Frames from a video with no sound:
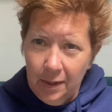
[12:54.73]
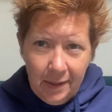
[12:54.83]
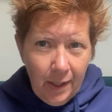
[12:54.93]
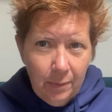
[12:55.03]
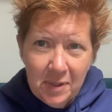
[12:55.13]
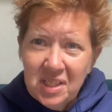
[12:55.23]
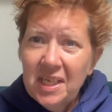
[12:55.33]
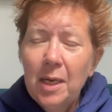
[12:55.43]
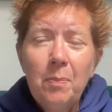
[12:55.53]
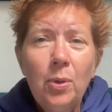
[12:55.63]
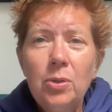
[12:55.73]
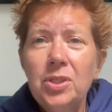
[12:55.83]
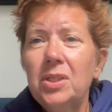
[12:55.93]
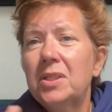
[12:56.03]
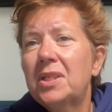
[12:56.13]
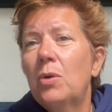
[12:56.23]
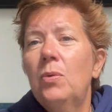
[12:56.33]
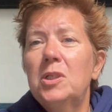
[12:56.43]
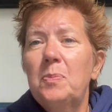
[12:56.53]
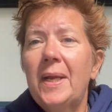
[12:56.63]
Now I'm the same person as I
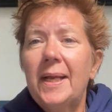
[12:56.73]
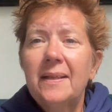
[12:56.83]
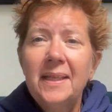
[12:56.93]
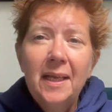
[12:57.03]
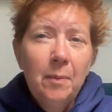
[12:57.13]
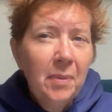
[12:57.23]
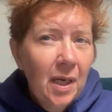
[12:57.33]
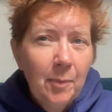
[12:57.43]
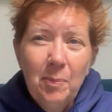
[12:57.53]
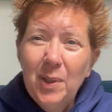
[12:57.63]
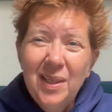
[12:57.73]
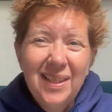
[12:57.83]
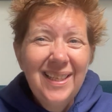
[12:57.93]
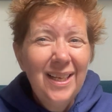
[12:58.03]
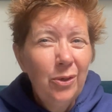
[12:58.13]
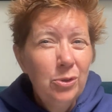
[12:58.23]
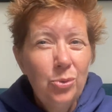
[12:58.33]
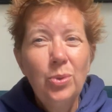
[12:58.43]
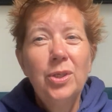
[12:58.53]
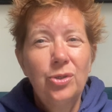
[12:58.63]
was back then, but I'm a million dollars
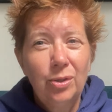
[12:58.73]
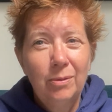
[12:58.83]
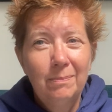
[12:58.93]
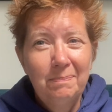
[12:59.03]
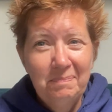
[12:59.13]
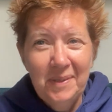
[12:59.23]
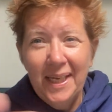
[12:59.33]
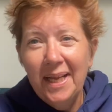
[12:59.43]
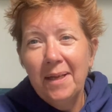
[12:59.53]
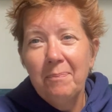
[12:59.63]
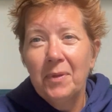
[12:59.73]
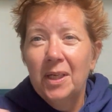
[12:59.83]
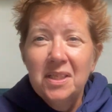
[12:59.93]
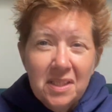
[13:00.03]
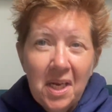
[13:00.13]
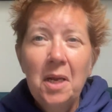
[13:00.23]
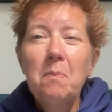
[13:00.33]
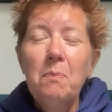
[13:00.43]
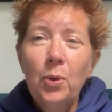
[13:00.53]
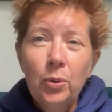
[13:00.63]
richer. Okay.
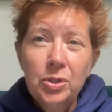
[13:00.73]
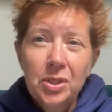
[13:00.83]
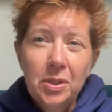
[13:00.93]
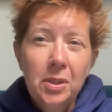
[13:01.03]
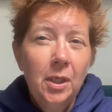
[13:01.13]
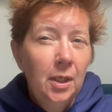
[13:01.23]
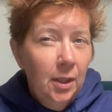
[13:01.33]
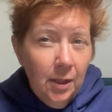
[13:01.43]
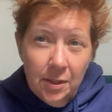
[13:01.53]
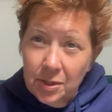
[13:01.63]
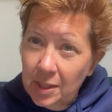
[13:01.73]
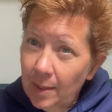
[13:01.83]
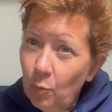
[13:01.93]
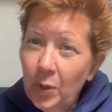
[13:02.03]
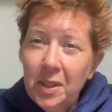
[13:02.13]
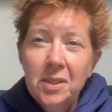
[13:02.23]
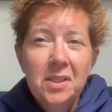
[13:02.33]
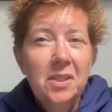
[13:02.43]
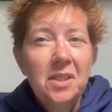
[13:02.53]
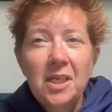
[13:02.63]
Same person, same
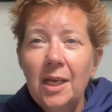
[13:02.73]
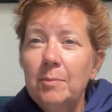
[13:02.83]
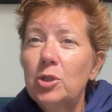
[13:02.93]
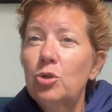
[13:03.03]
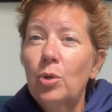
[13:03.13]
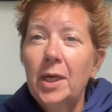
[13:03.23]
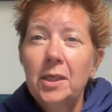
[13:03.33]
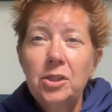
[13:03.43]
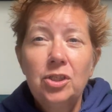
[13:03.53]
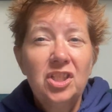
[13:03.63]
weaknesses, same strengths,